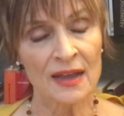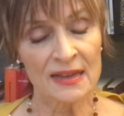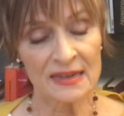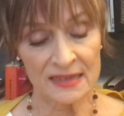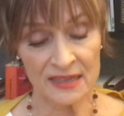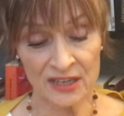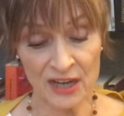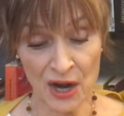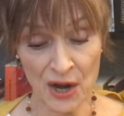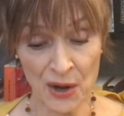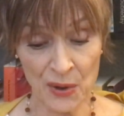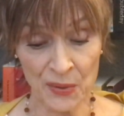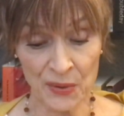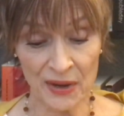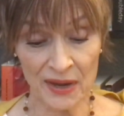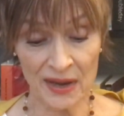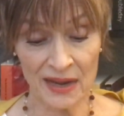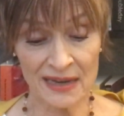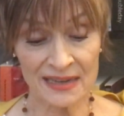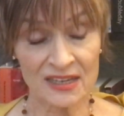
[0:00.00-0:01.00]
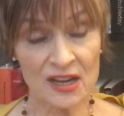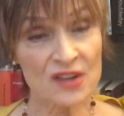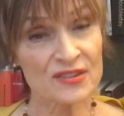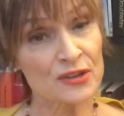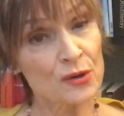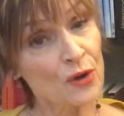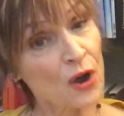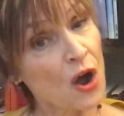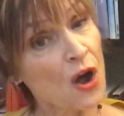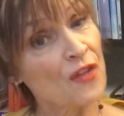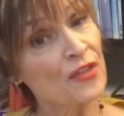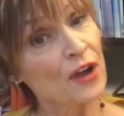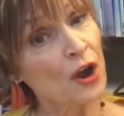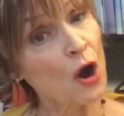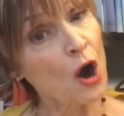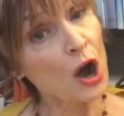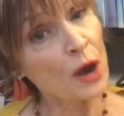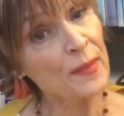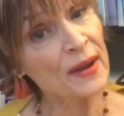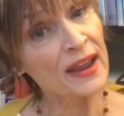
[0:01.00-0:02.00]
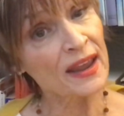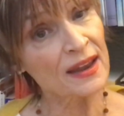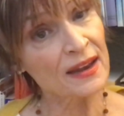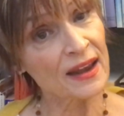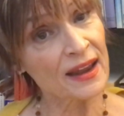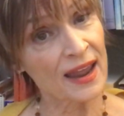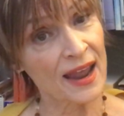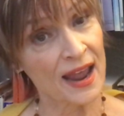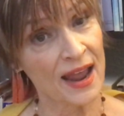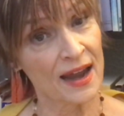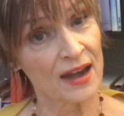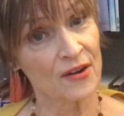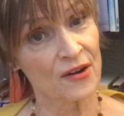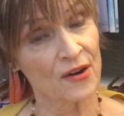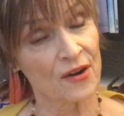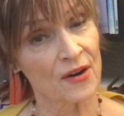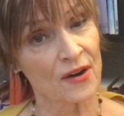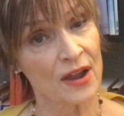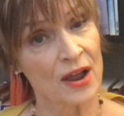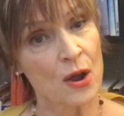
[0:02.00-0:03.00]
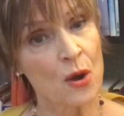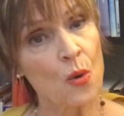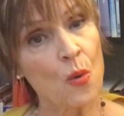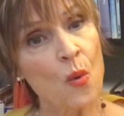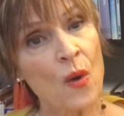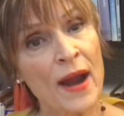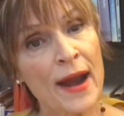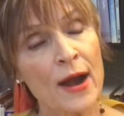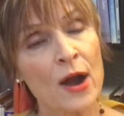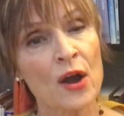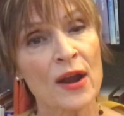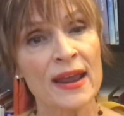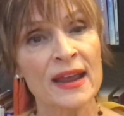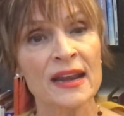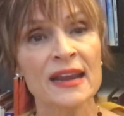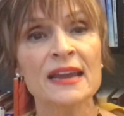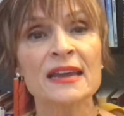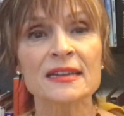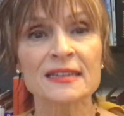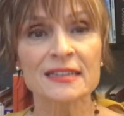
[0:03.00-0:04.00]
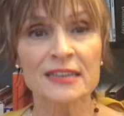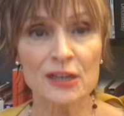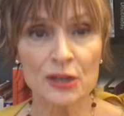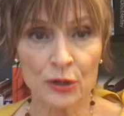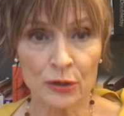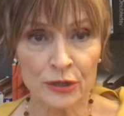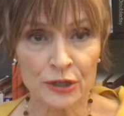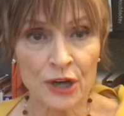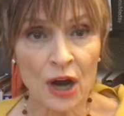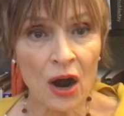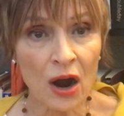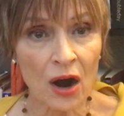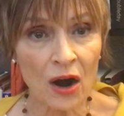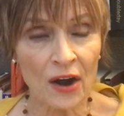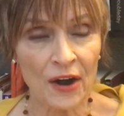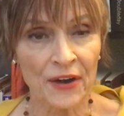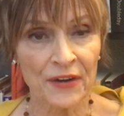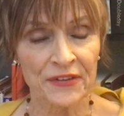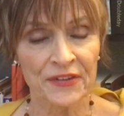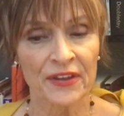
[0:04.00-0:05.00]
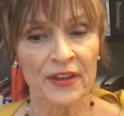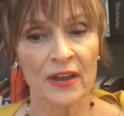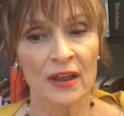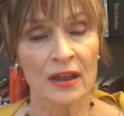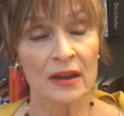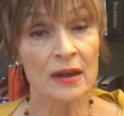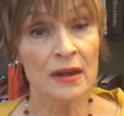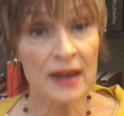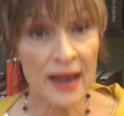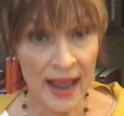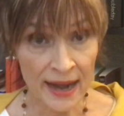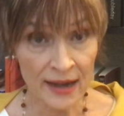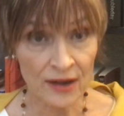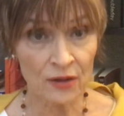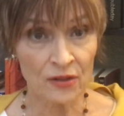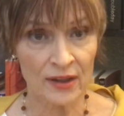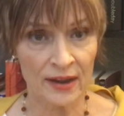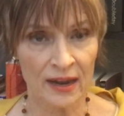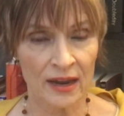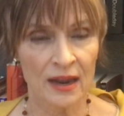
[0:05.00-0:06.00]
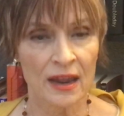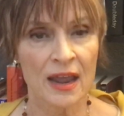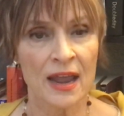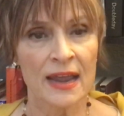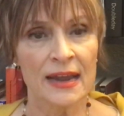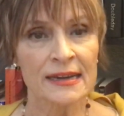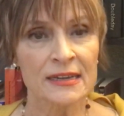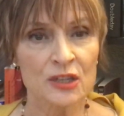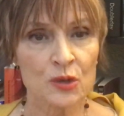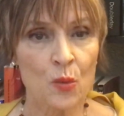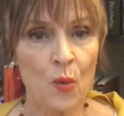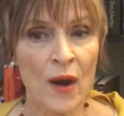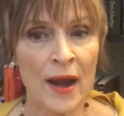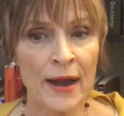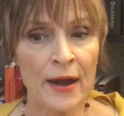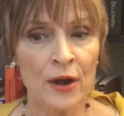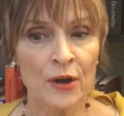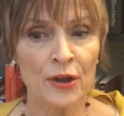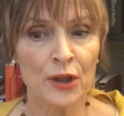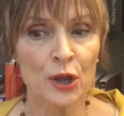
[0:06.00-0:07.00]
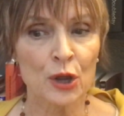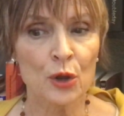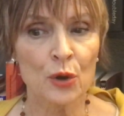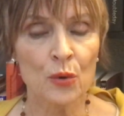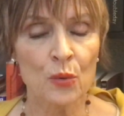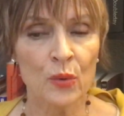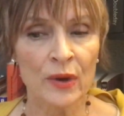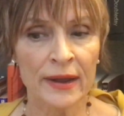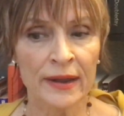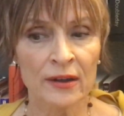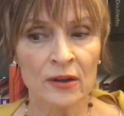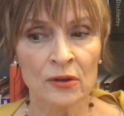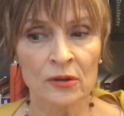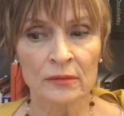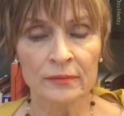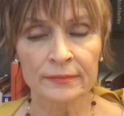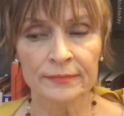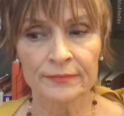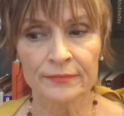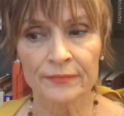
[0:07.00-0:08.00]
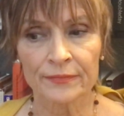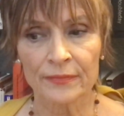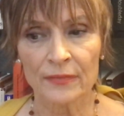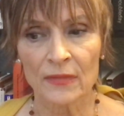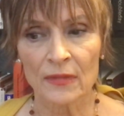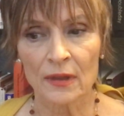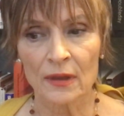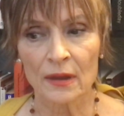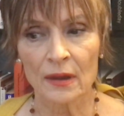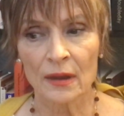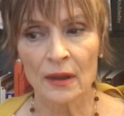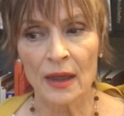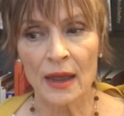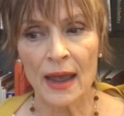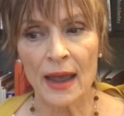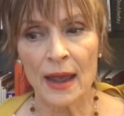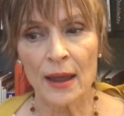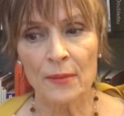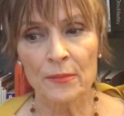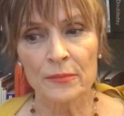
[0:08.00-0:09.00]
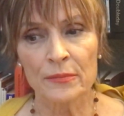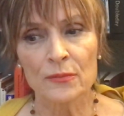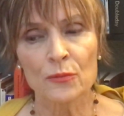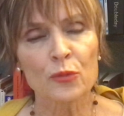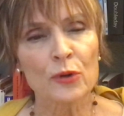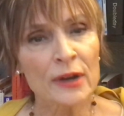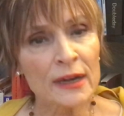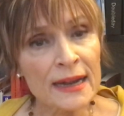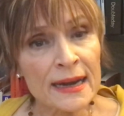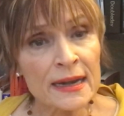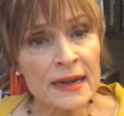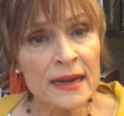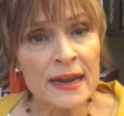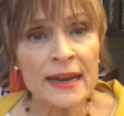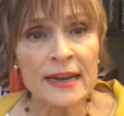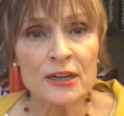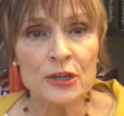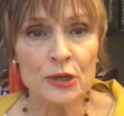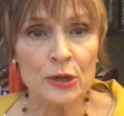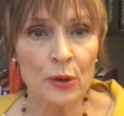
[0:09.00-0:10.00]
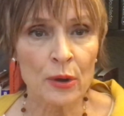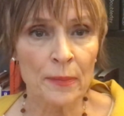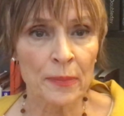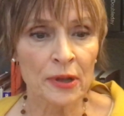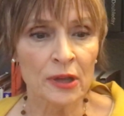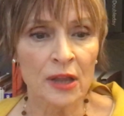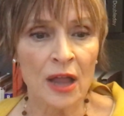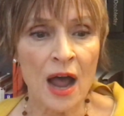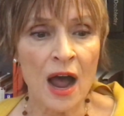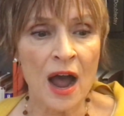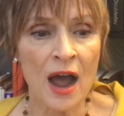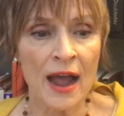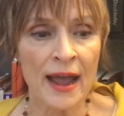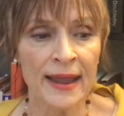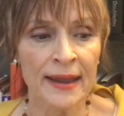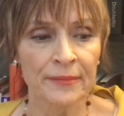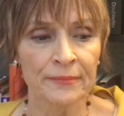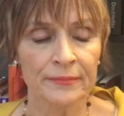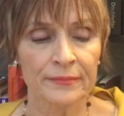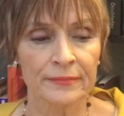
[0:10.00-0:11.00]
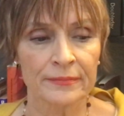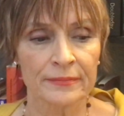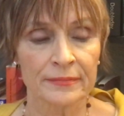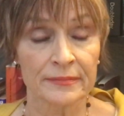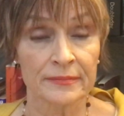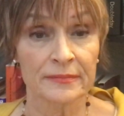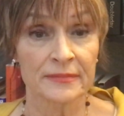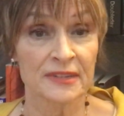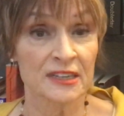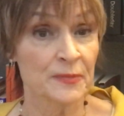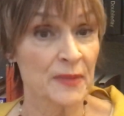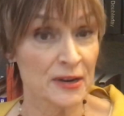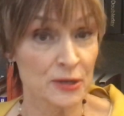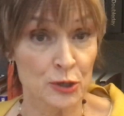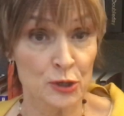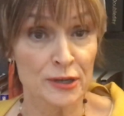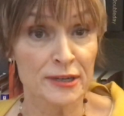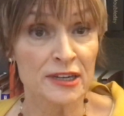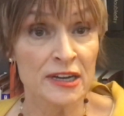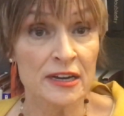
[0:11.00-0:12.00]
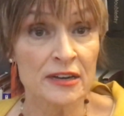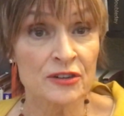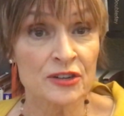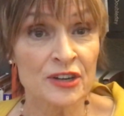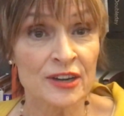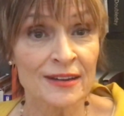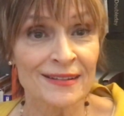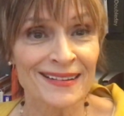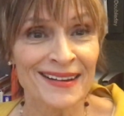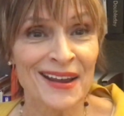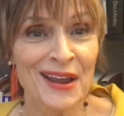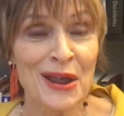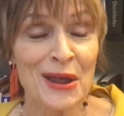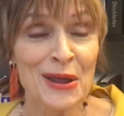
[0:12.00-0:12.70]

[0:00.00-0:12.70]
So it's also called the karmic indicator, where it is in your chart natally, is where you will really need to apply special attention.